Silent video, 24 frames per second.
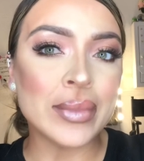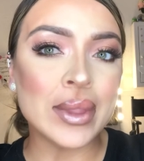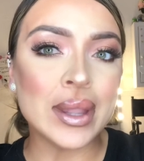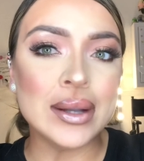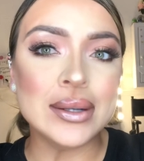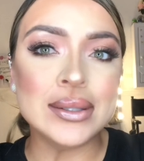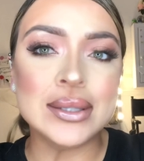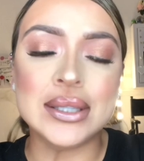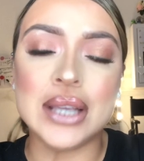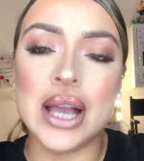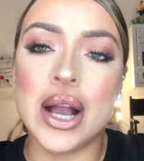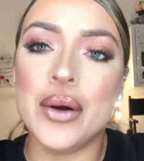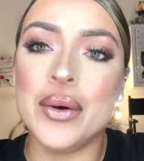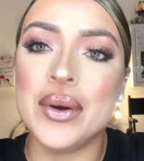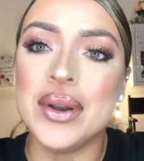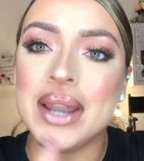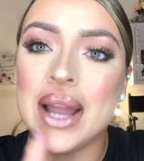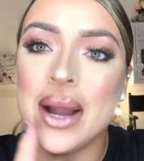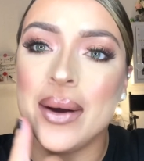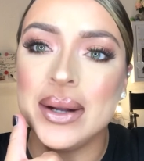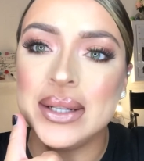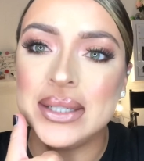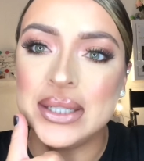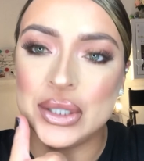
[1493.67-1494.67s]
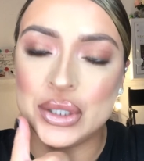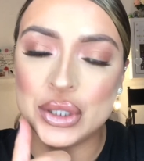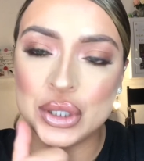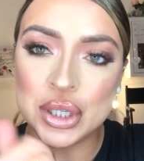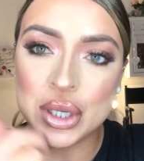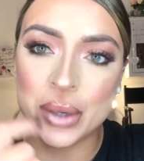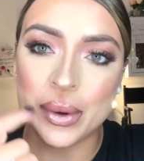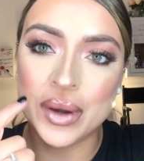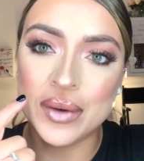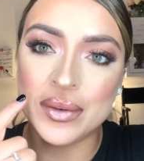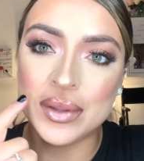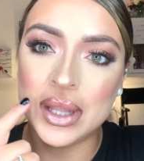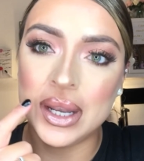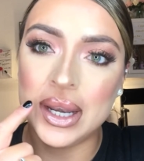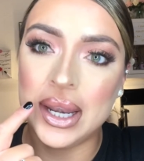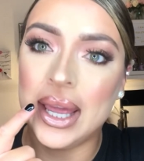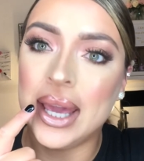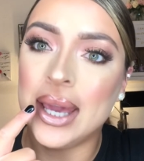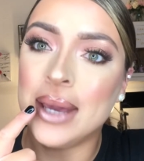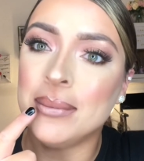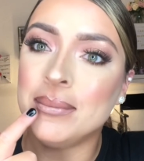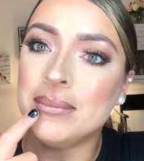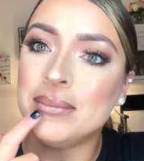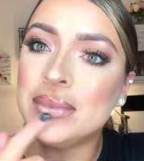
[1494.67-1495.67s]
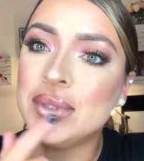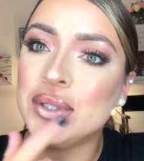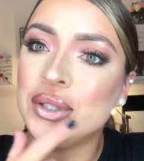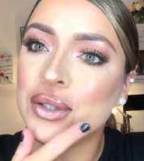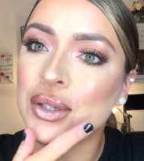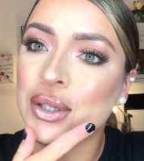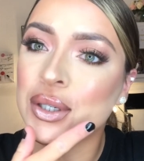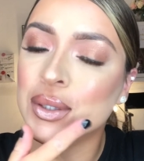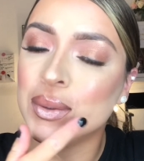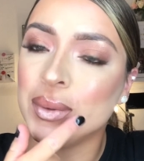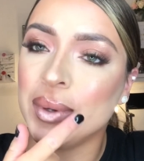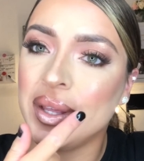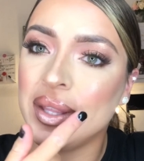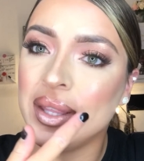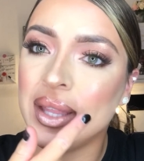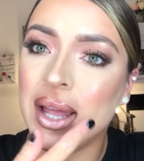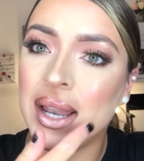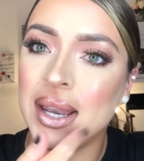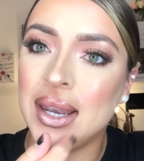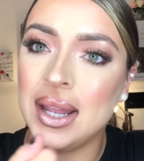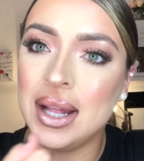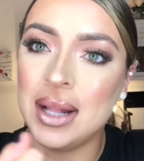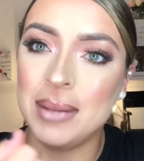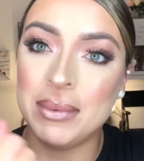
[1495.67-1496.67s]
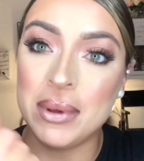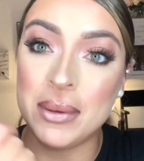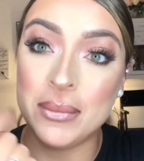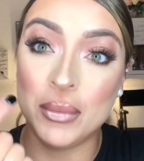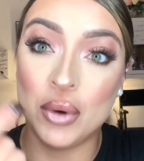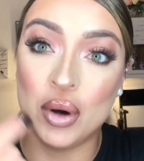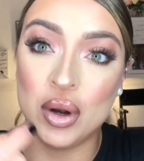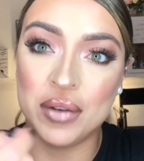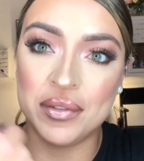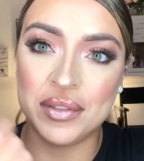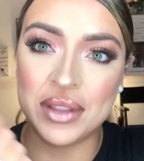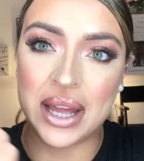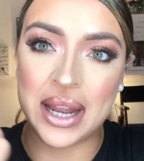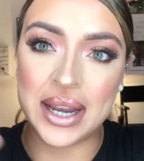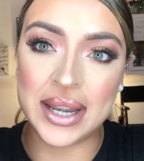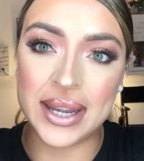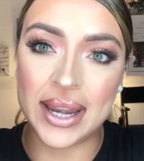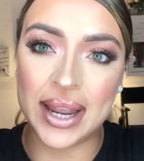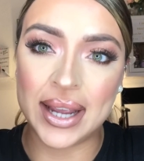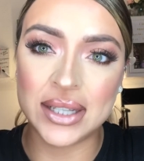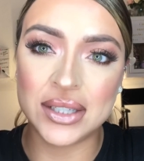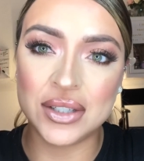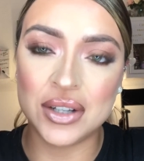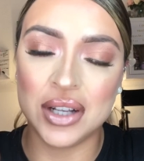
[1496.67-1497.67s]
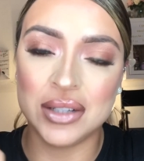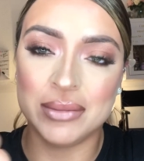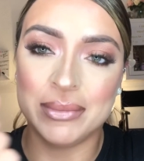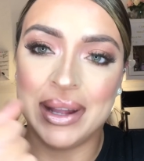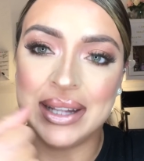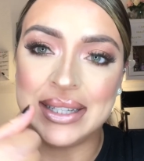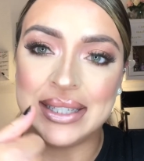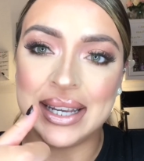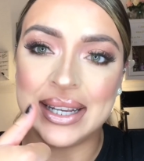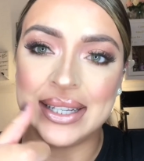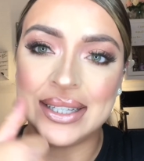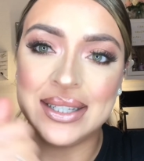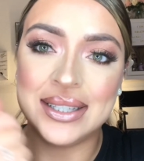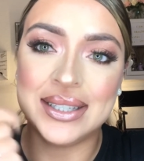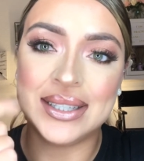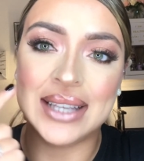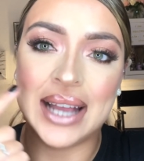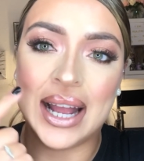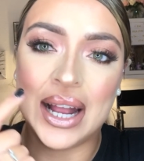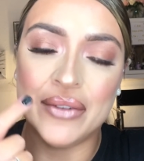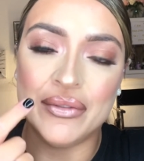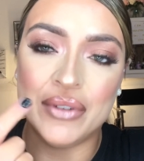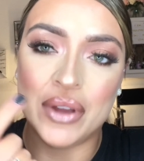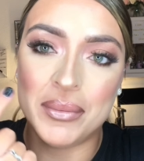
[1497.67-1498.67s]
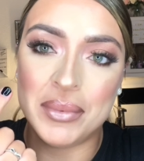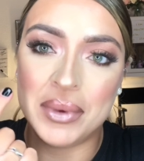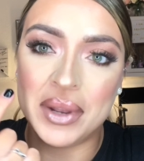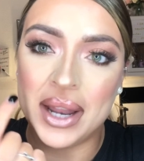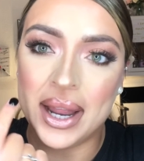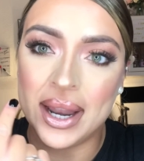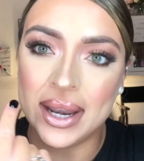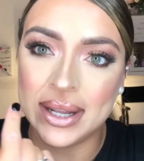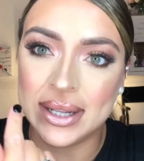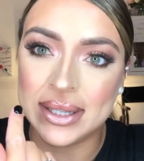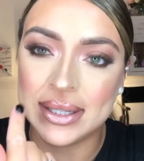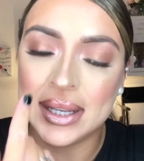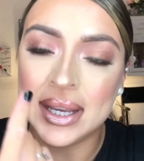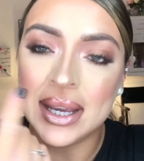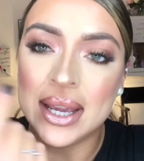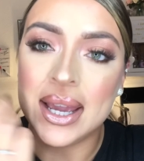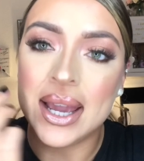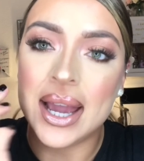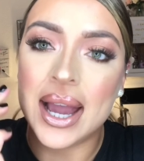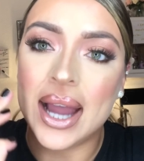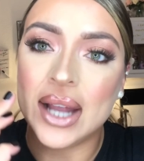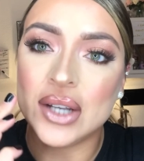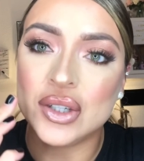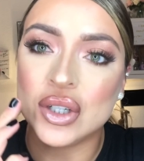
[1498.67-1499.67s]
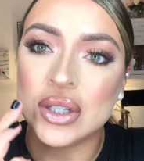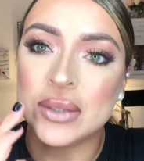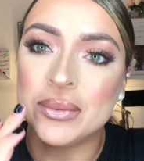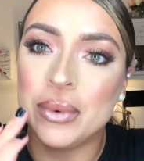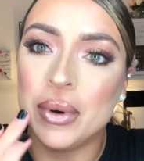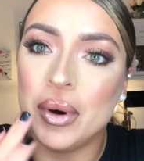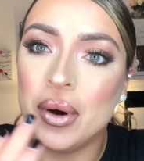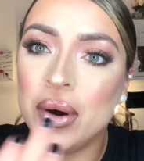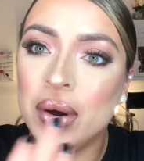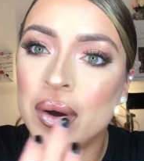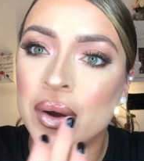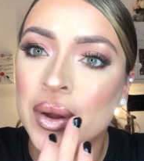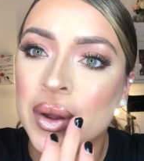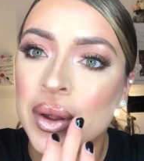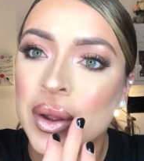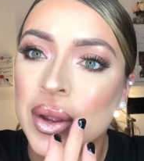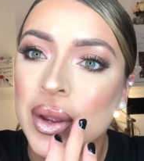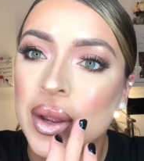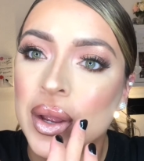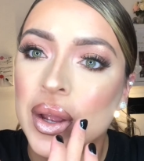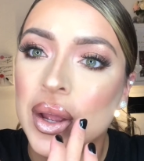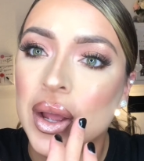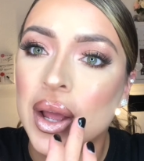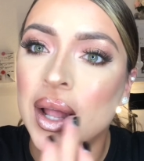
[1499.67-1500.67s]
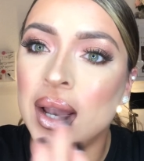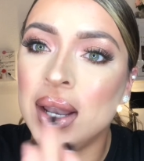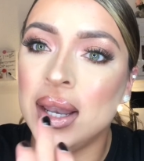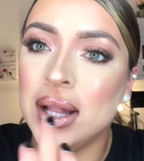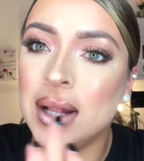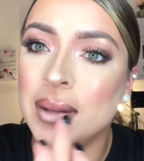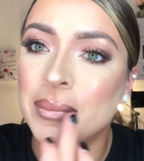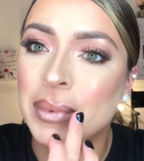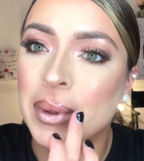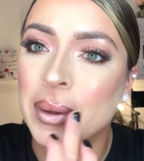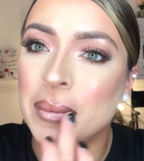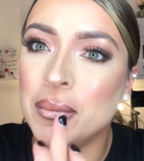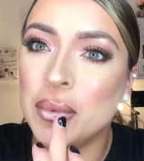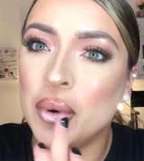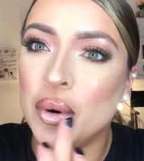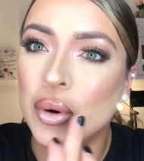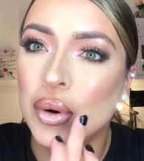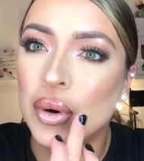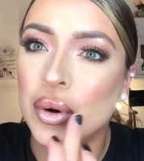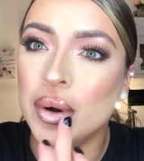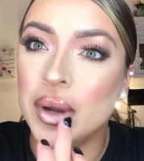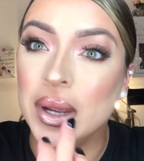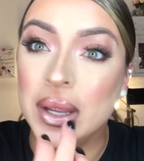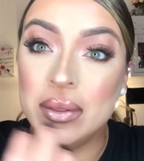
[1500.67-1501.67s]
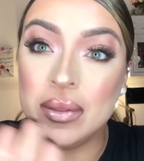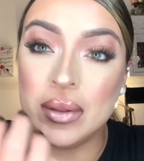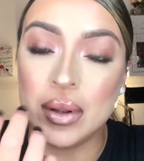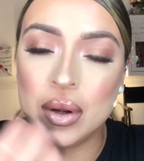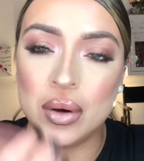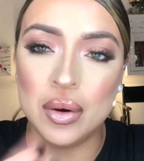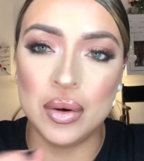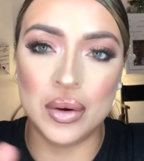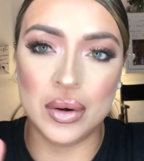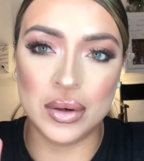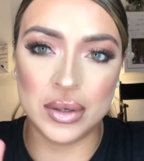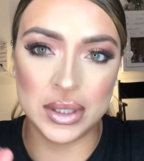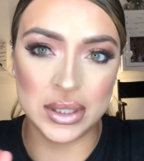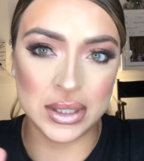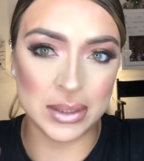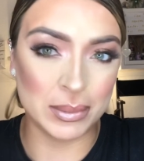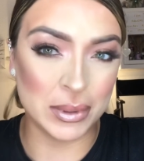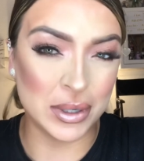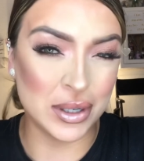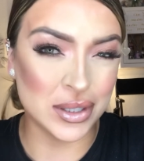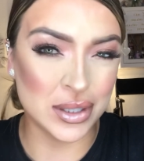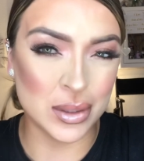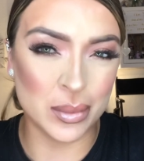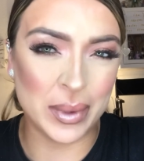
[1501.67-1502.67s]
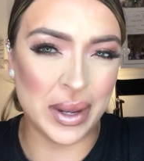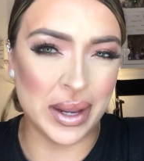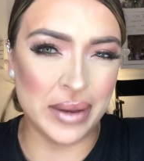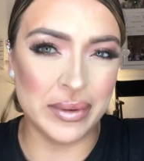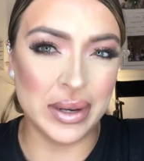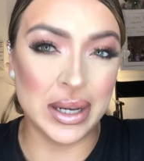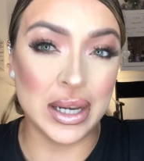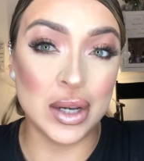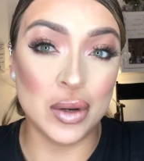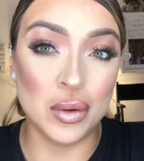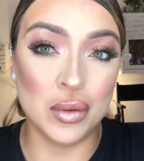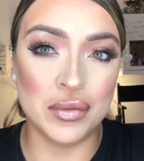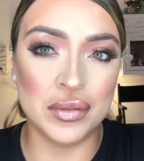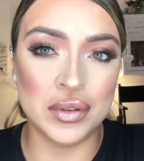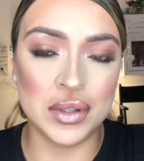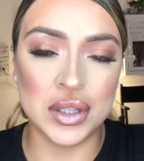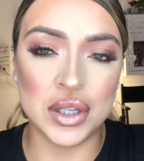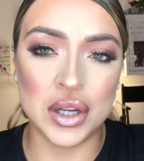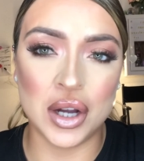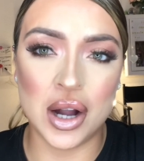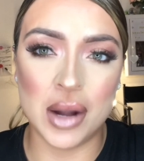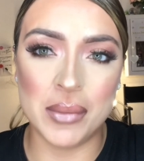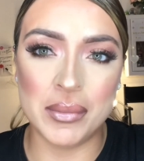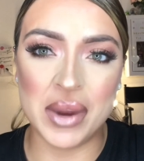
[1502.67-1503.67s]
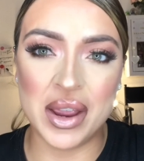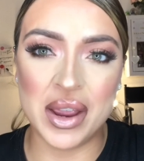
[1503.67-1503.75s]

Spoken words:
So now I did just go over the lips just with a little bit more of that NYX Cosmetics and satin ribbon, and I just put a little bit more in the corners because I weren't really loving the ombre